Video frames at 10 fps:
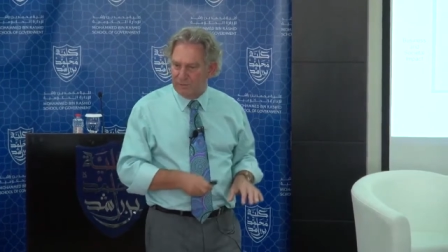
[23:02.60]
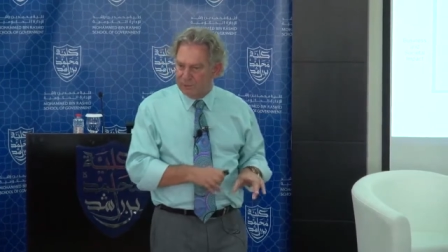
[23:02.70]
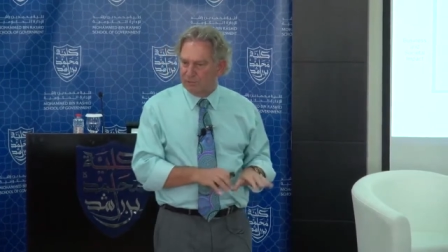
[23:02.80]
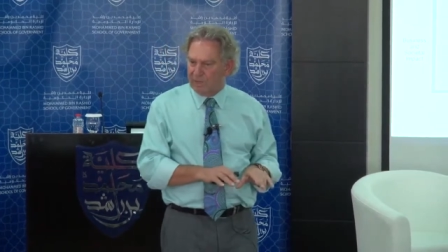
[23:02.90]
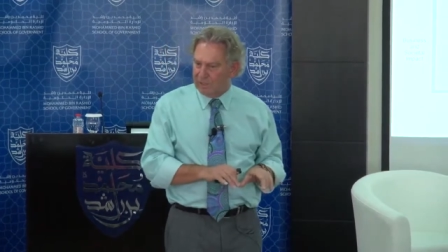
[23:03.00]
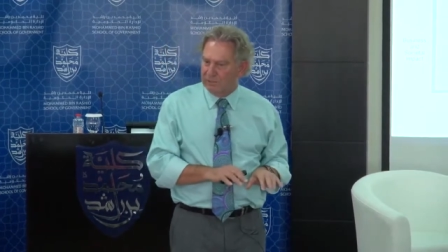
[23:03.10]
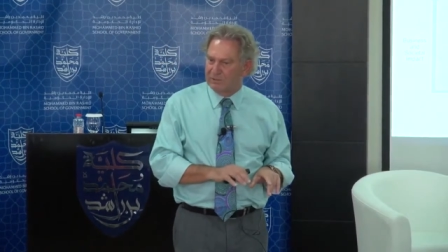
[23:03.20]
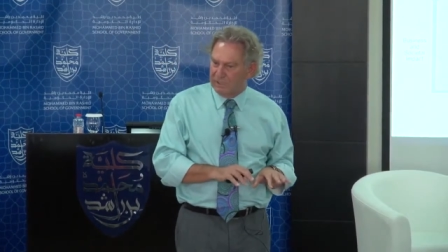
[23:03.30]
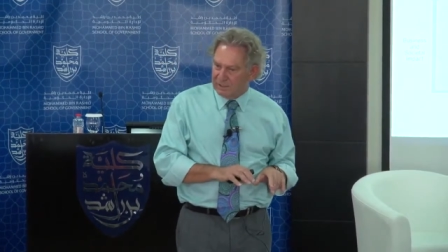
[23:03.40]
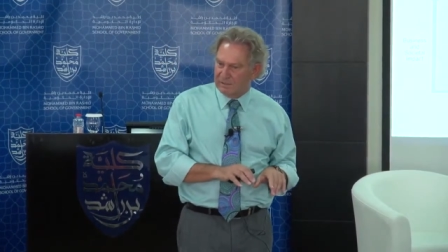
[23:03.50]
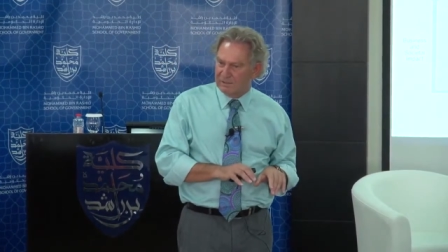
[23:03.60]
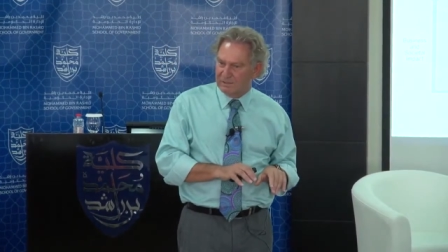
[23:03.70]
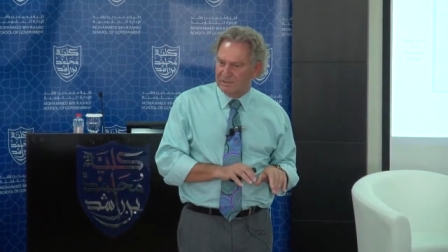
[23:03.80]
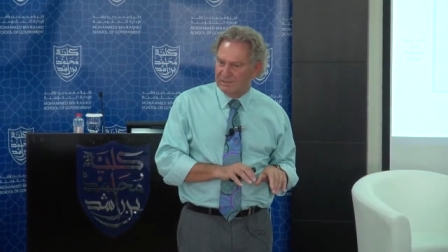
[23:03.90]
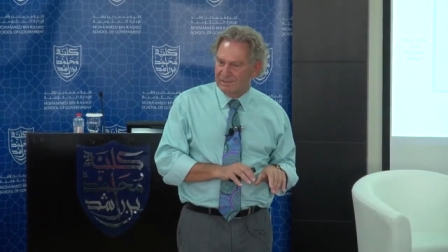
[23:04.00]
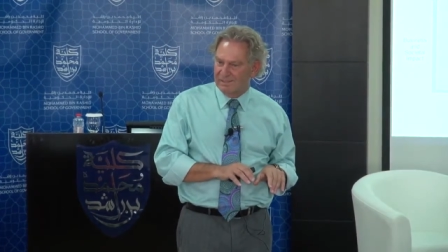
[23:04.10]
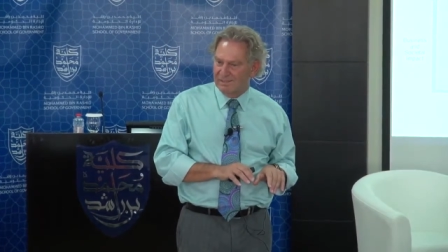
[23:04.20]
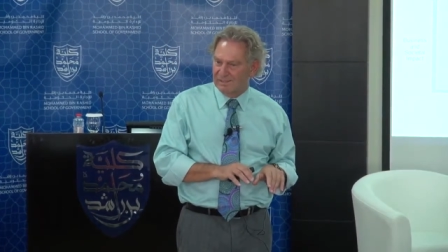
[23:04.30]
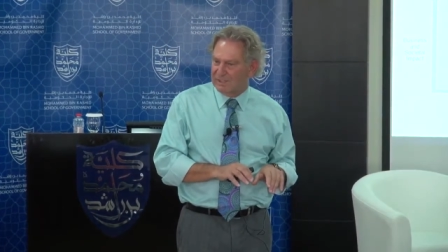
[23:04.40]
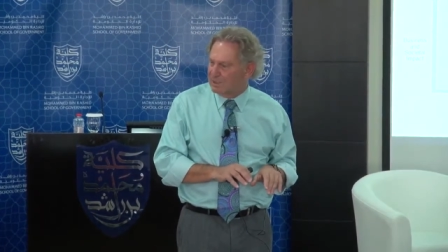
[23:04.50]
to book my own tickets?
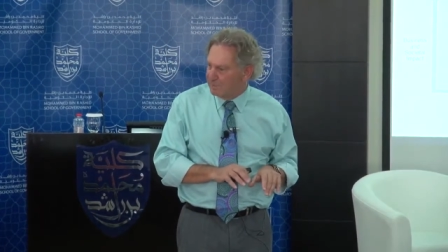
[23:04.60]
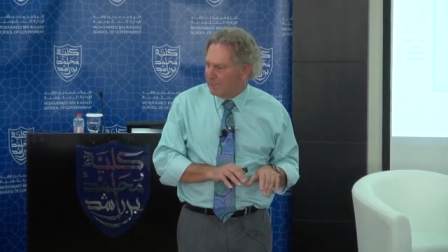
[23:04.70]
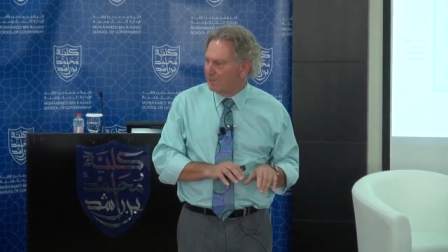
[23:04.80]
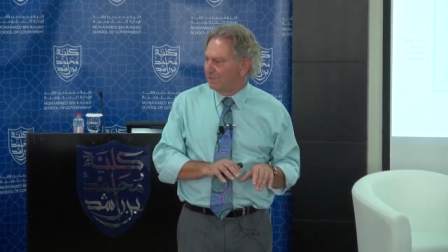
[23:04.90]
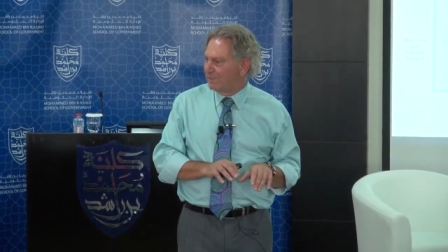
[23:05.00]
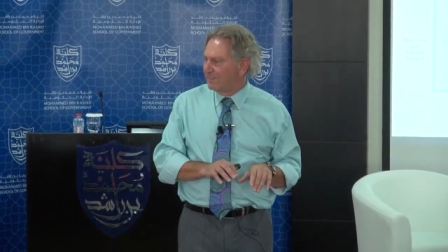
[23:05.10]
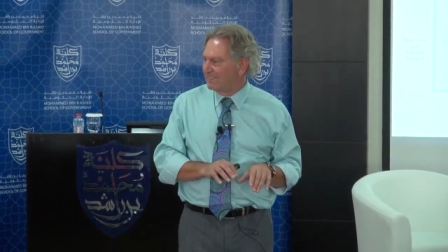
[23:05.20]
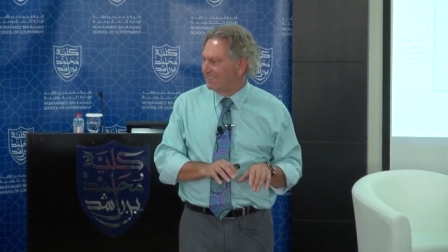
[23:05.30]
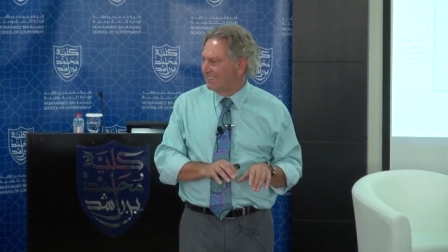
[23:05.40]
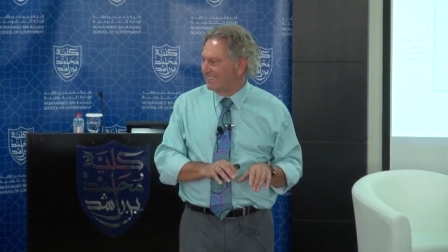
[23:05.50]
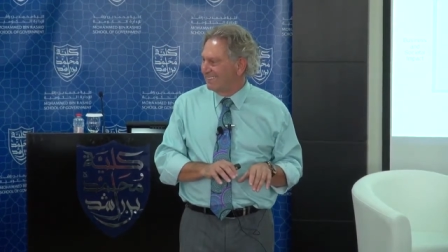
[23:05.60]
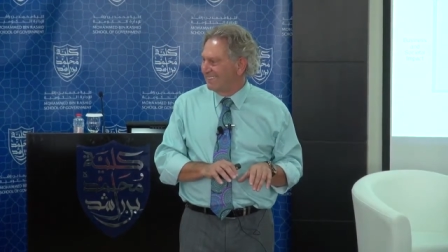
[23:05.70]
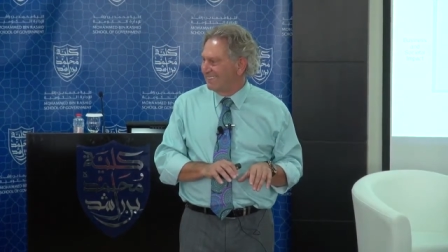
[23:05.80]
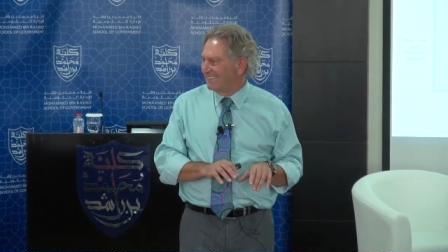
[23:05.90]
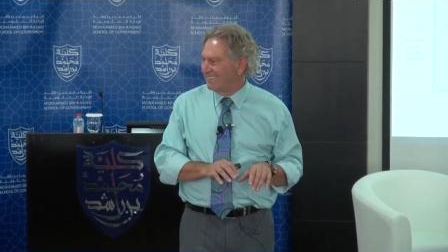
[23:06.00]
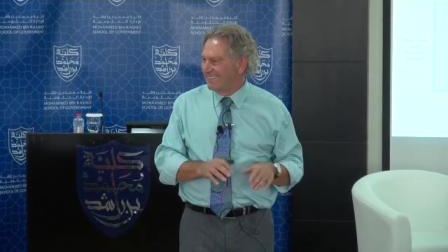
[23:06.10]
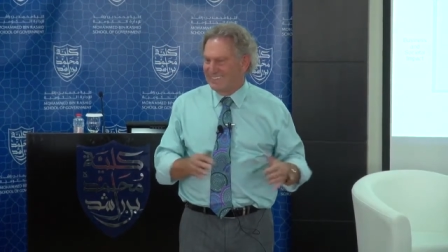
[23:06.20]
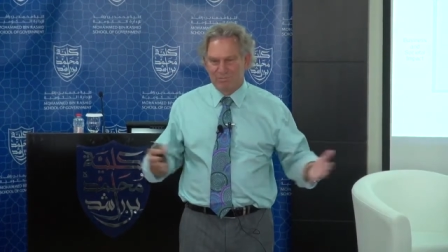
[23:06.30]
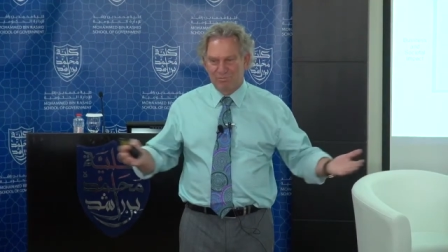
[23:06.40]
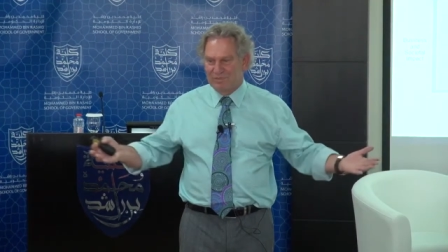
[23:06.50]
Is that a benefit?
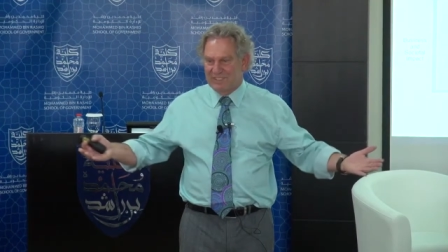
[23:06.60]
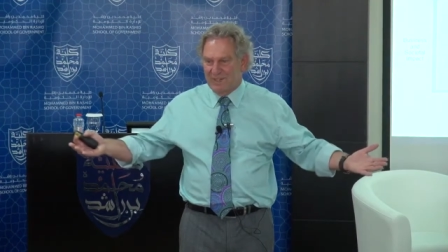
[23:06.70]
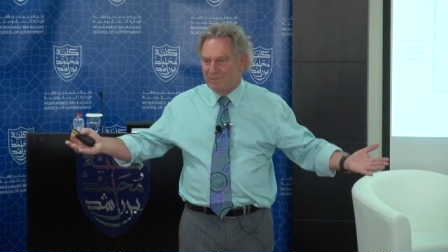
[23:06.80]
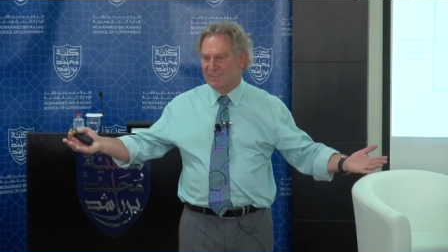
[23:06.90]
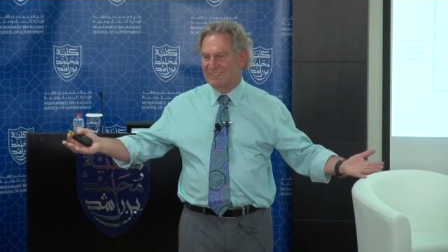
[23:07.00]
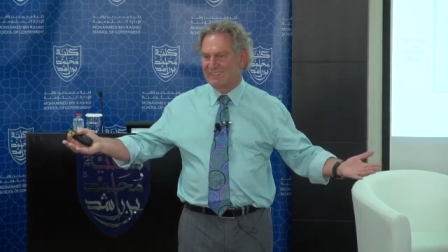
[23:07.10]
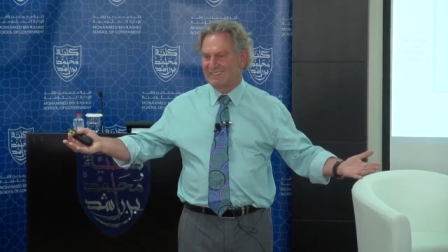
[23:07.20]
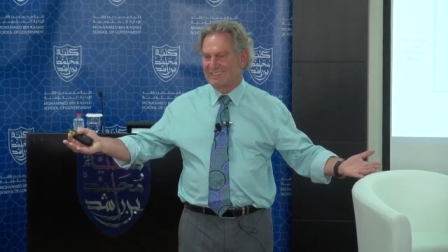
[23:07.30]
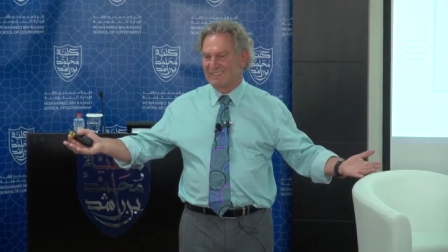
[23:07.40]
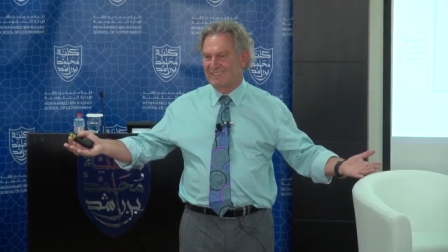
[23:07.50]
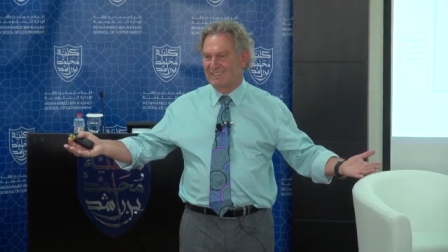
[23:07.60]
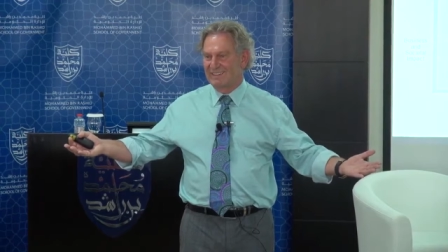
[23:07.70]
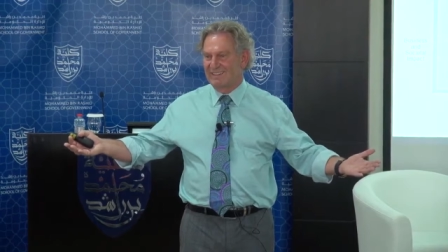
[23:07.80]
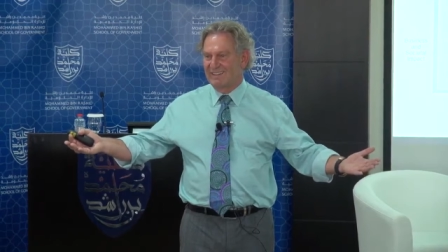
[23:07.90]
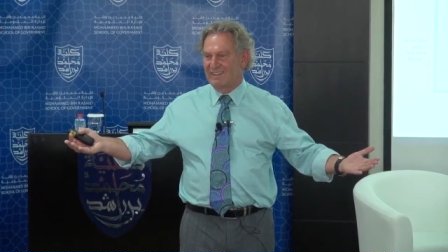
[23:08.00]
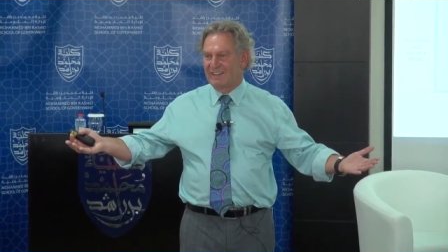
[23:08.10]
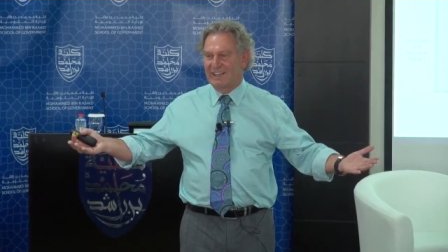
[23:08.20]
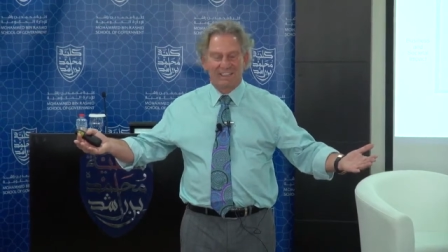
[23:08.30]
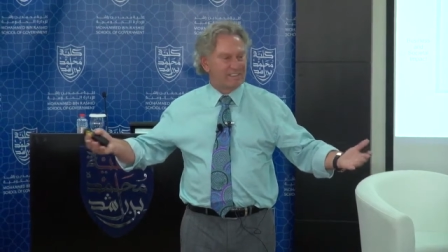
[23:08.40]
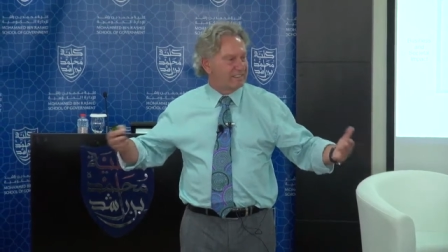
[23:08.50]
It's happened.
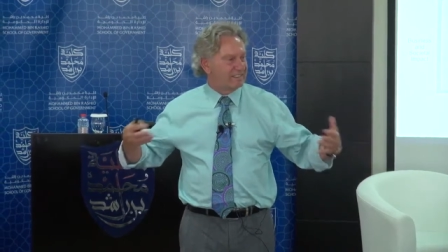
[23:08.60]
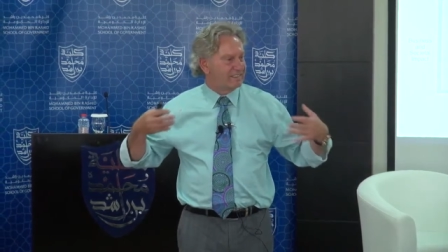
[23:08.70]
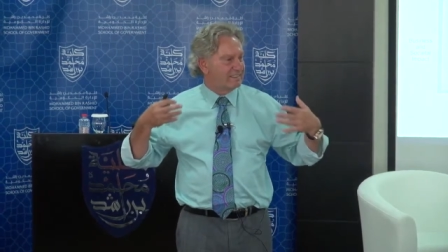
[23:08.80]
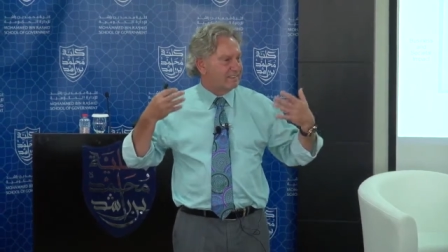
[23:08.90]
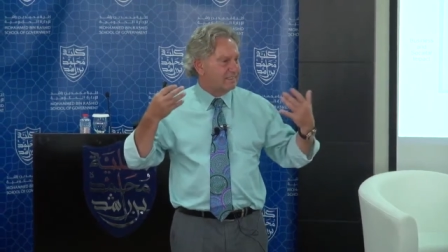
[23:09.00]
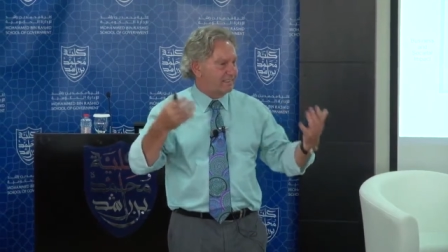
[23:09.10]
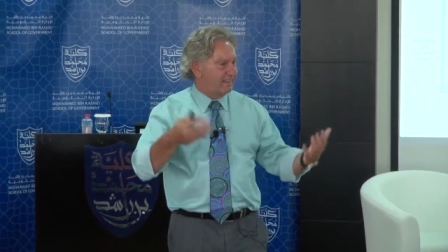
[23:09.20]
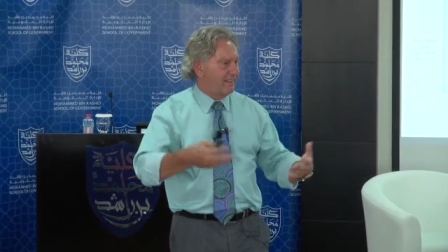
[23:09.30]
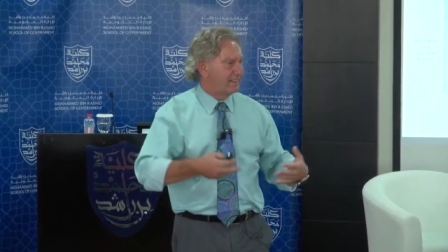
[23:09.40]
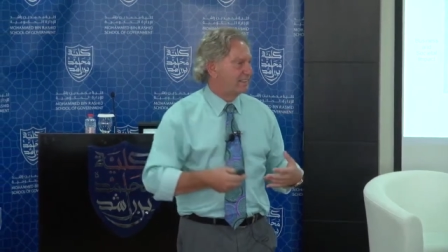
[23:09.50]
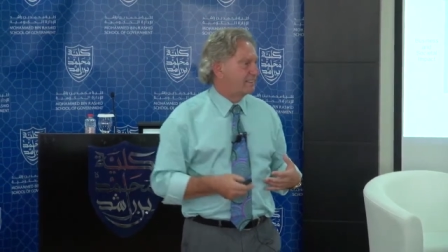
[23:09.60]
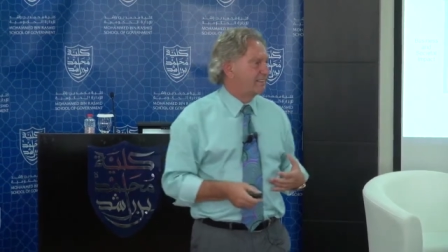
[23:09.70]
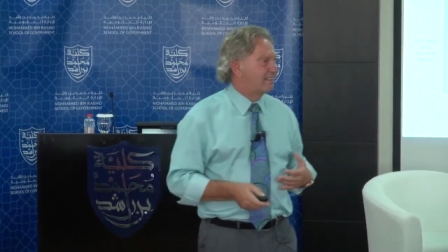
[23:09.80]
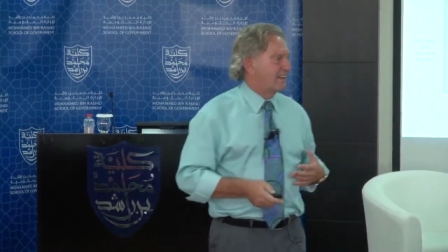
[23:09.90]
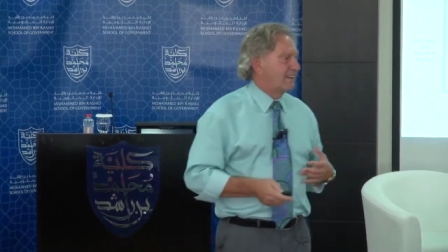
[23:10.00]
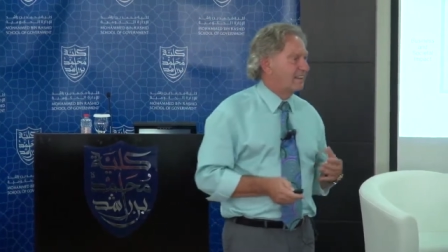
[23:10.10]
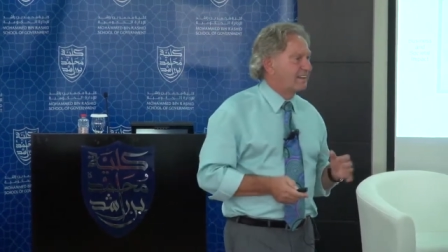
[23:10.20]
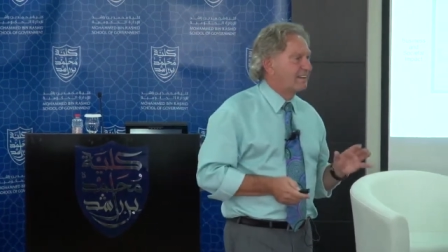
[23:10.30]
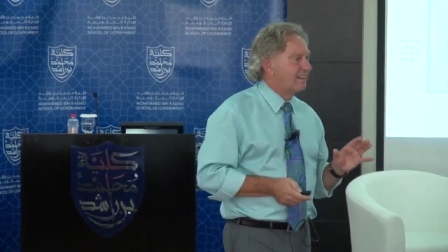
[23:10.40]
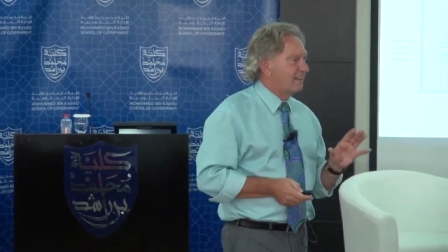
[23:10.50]
And that, that's things
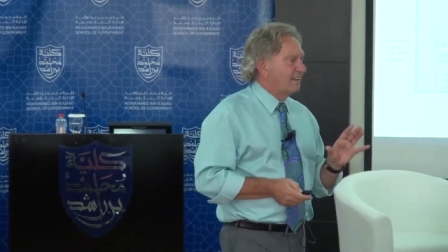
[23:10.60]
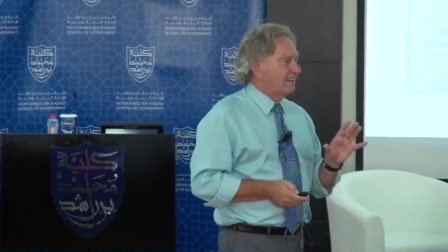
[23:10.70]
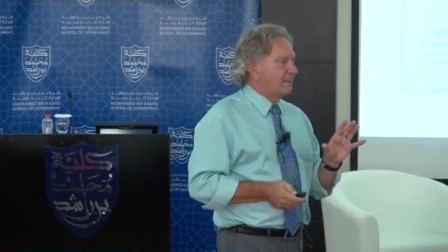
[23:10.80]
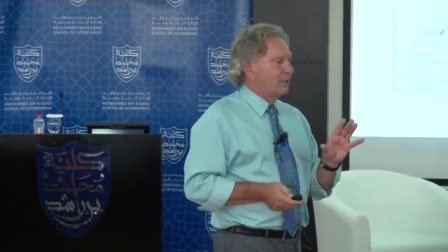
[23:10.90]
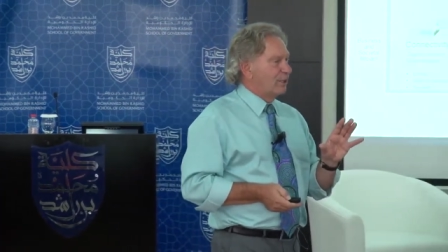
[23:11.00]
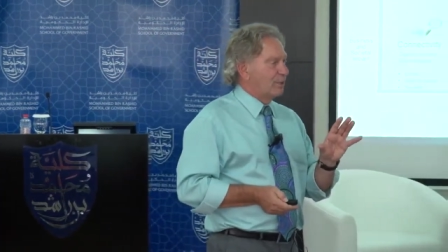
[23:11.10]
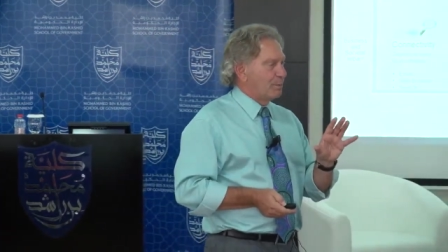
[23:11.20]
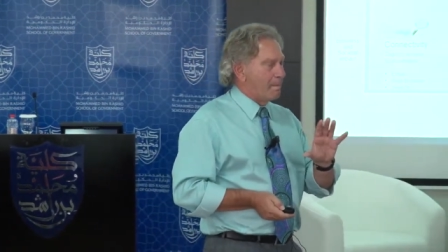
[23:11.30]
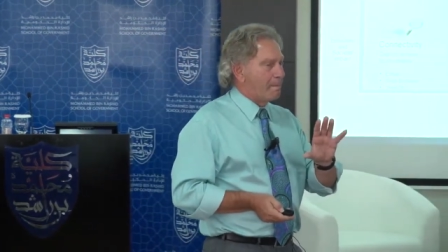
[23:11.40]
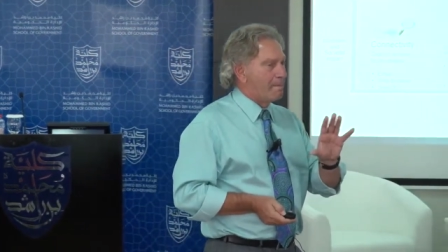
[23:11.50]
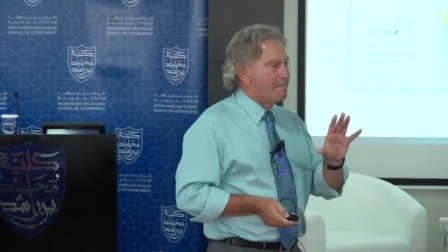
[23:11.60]
like Um,